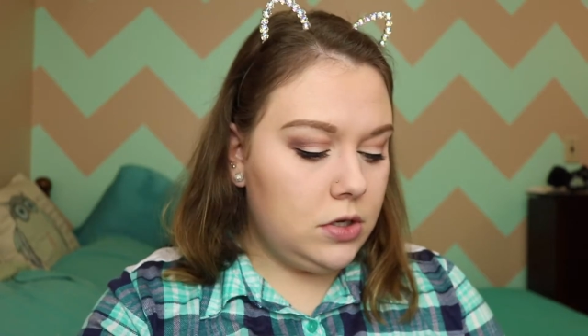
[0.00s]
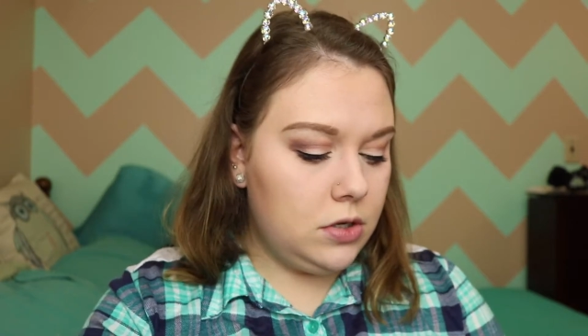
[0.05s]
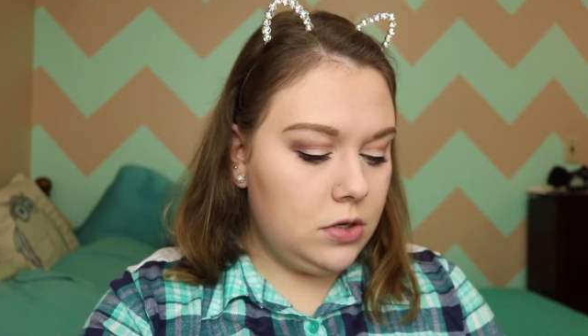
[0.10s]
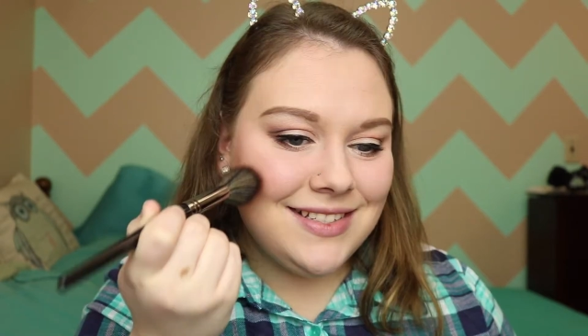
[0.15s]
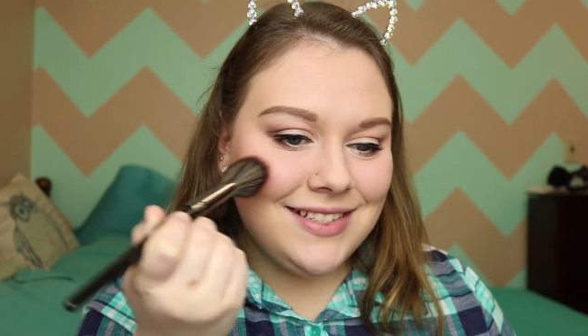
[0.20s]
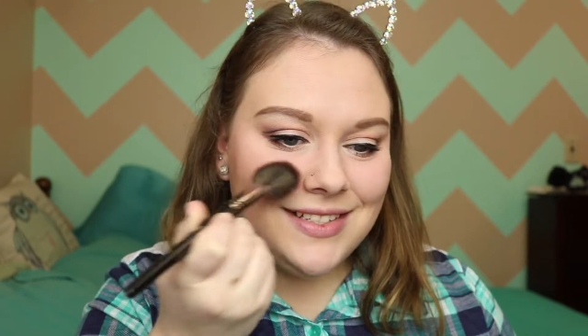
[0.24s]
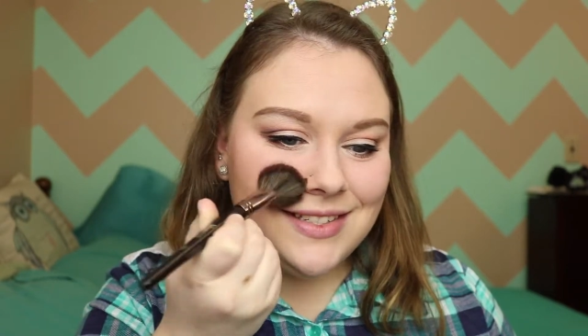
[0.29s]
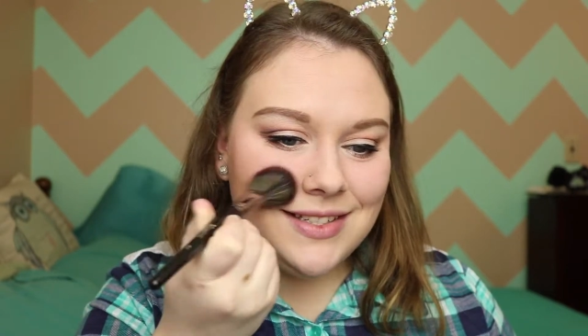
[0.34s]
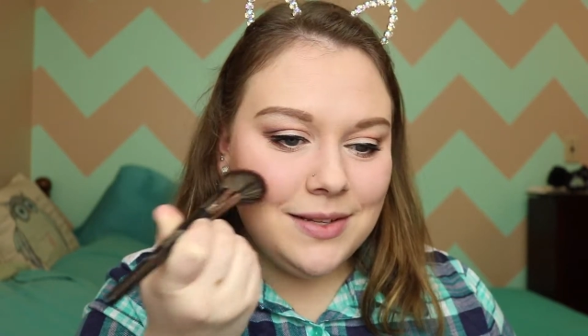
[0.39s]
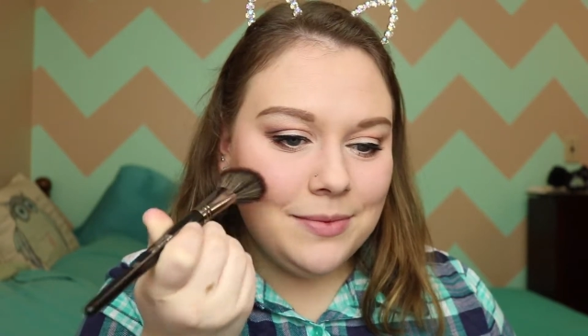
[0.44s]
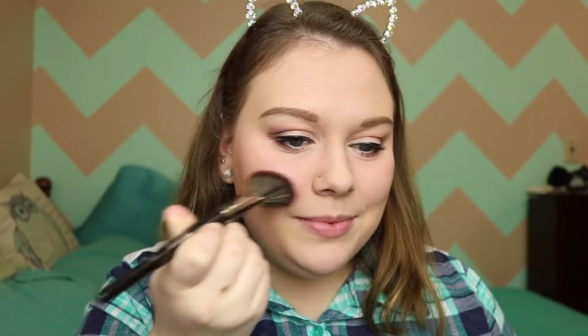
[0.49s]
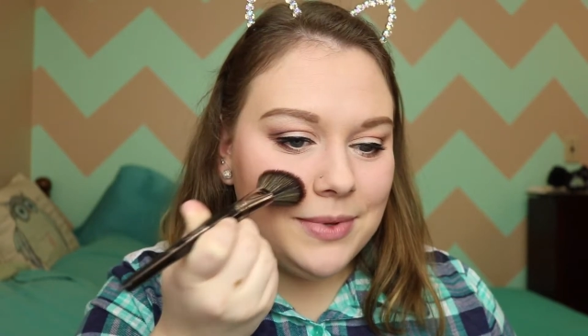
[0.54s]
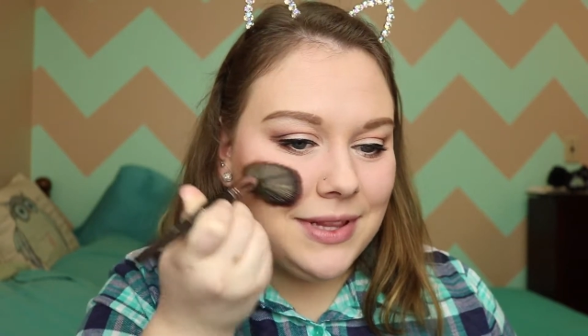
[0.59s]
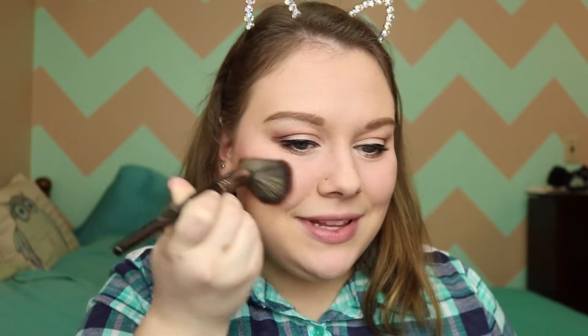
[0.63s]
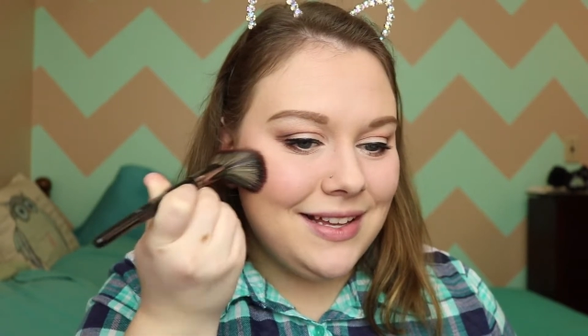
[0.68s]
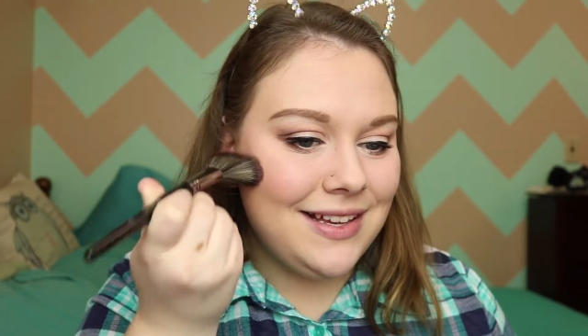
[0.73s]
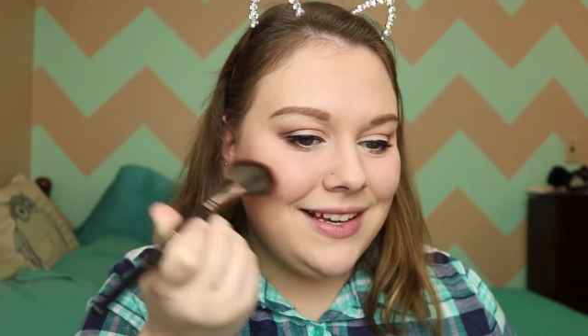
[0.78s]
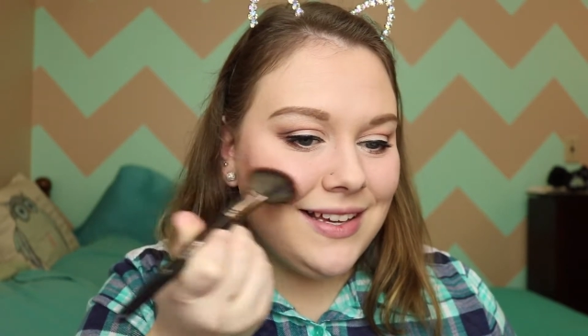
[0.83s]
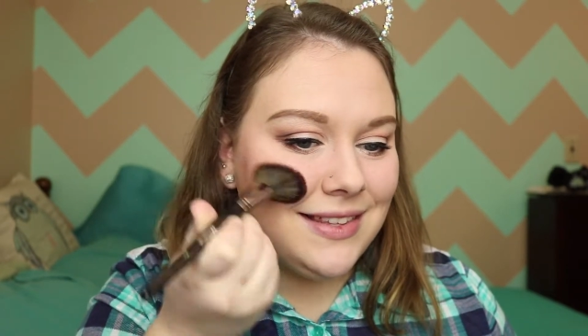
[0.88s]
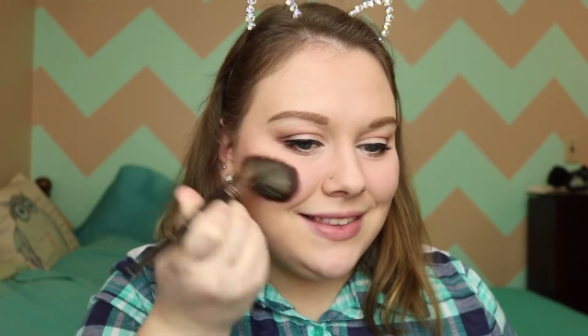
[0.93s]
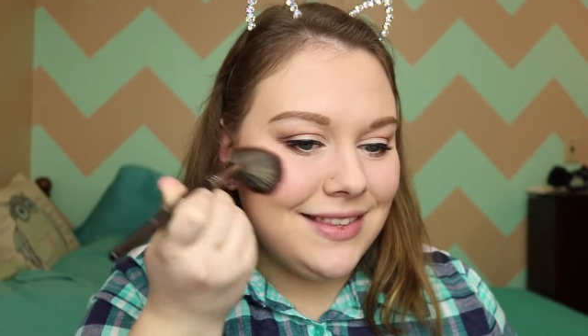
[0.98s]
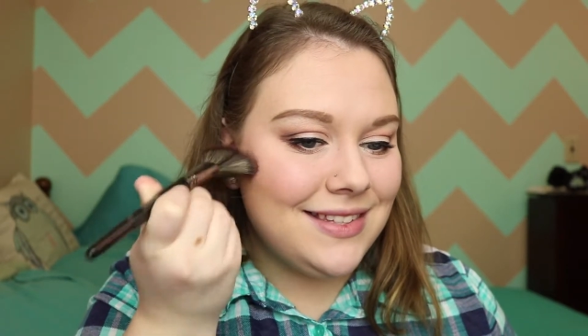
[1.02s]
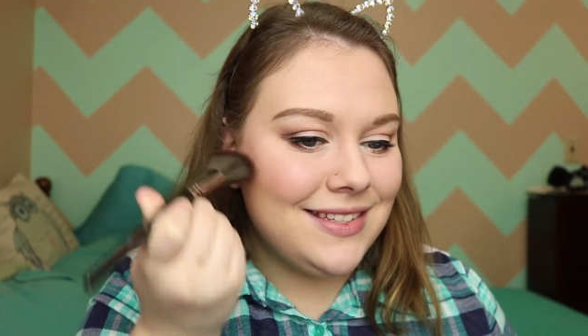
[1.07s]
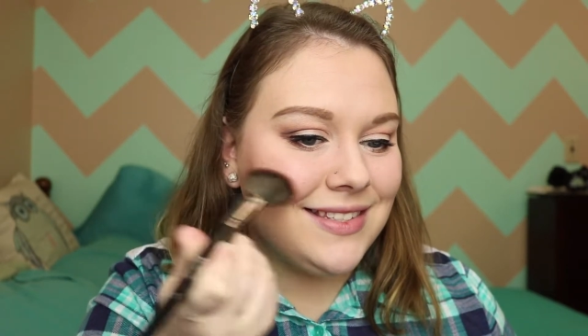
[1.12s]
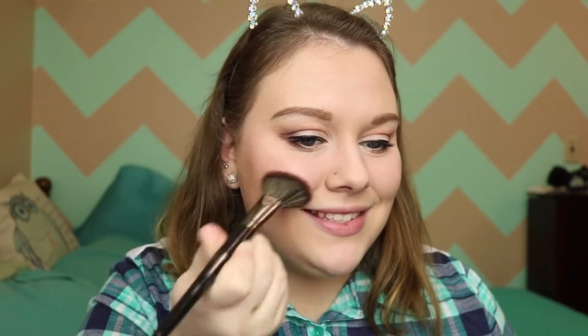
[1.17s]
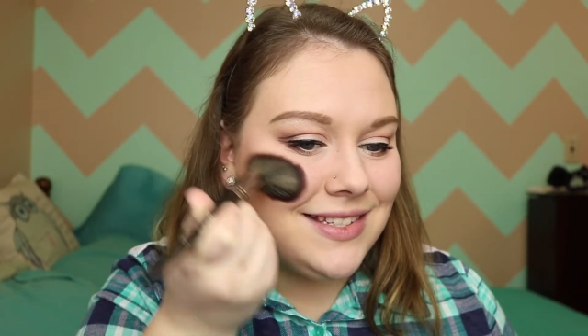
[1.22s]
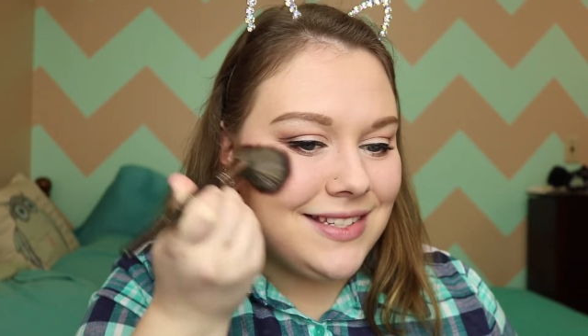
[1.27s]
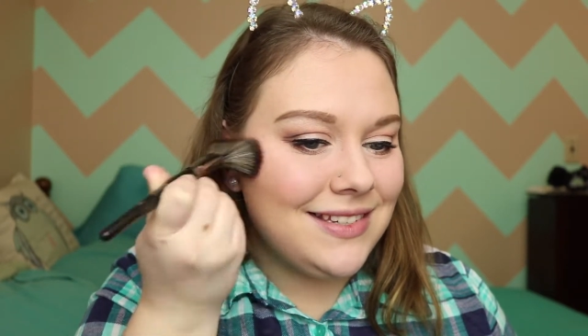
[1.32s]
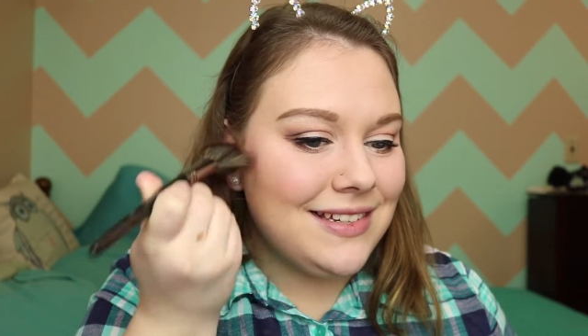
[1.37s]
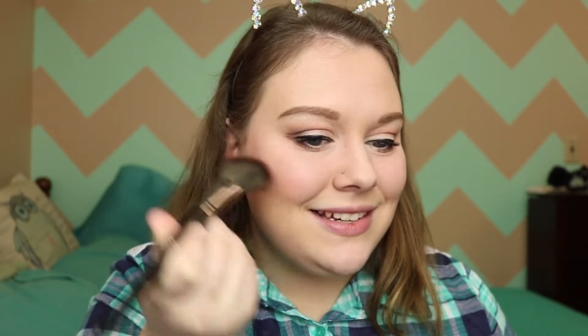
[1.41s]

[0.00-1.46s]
I'm just applying this to